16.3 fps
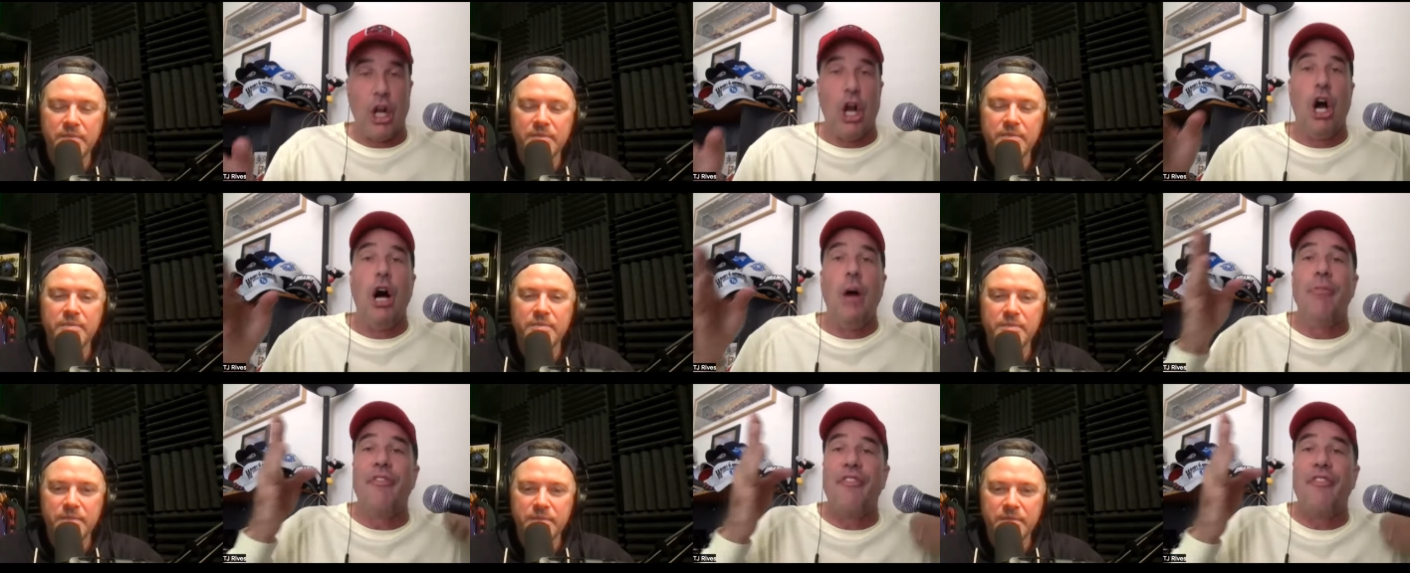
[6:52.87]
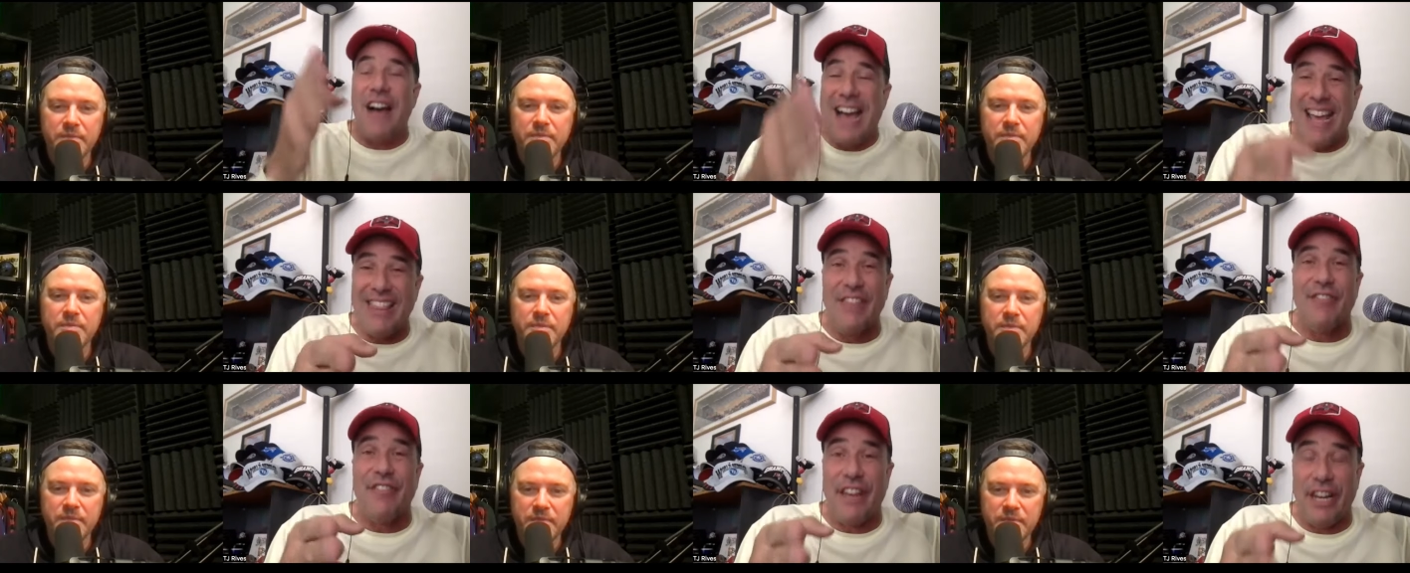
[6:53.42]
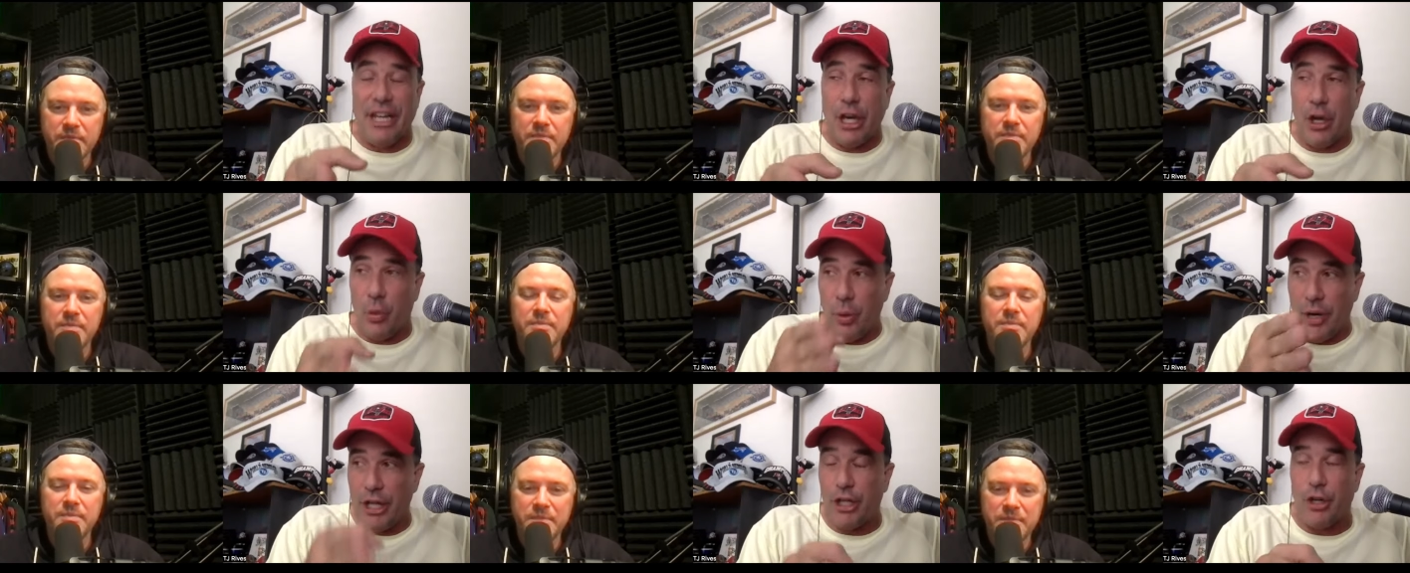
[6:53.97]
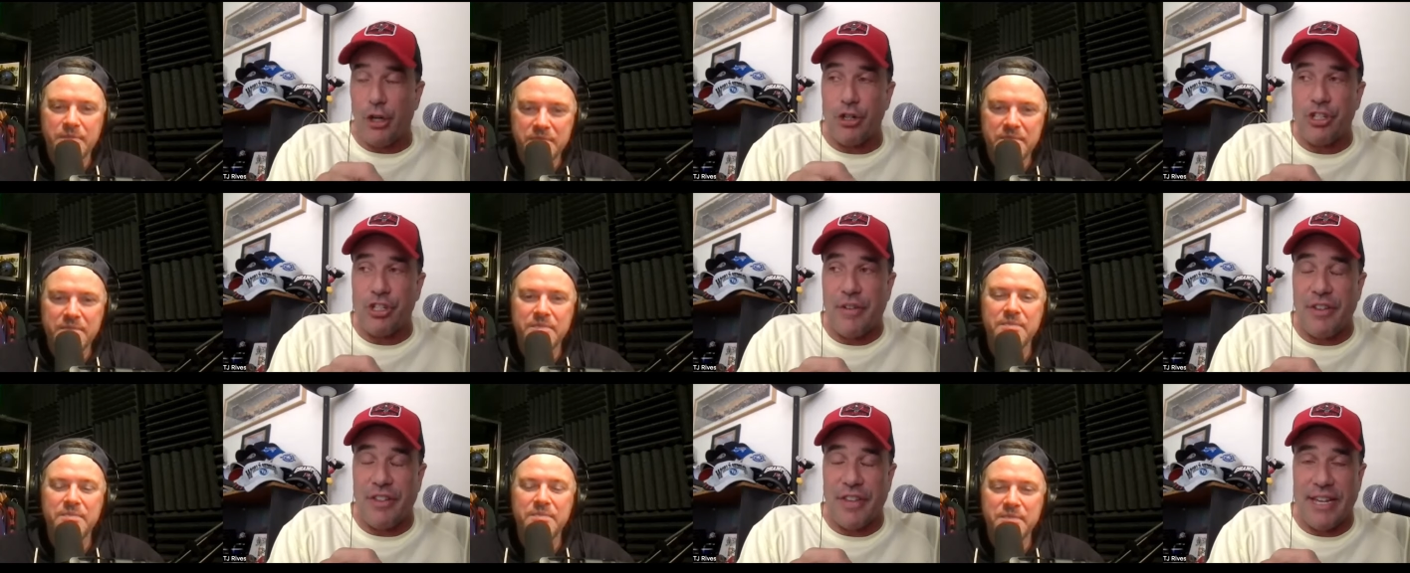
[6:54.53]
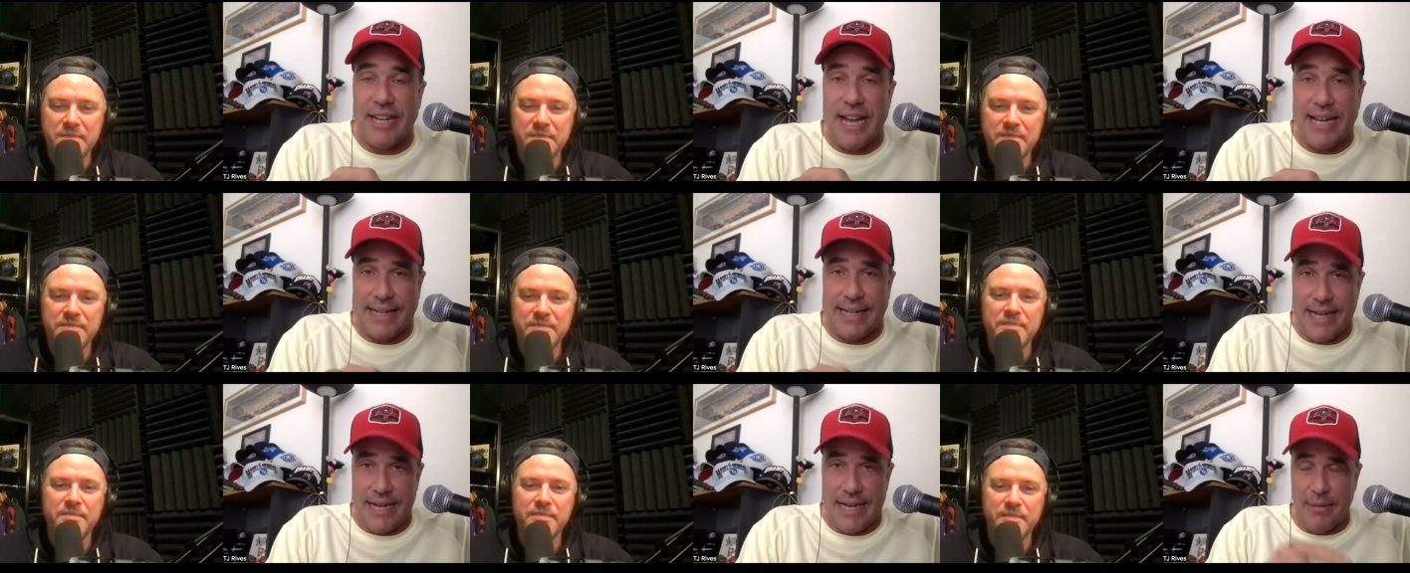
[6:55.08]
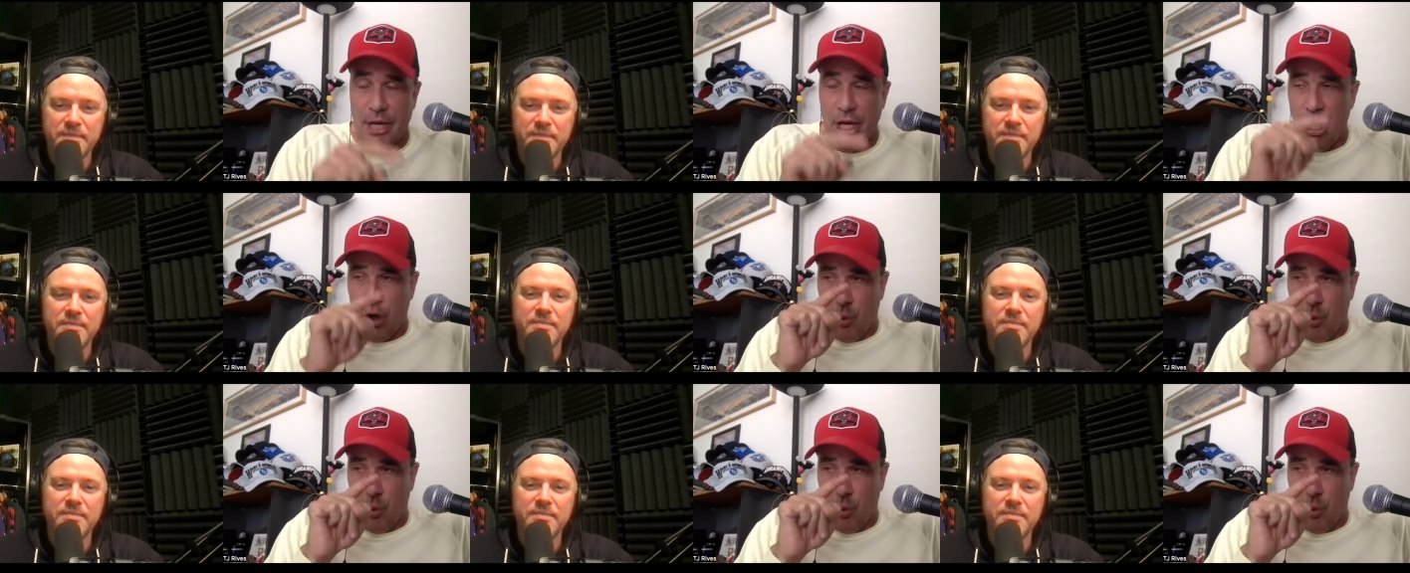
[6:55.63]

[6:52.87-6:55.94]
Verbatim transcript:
Speaker 1: come find the video, winning cures everything dot com,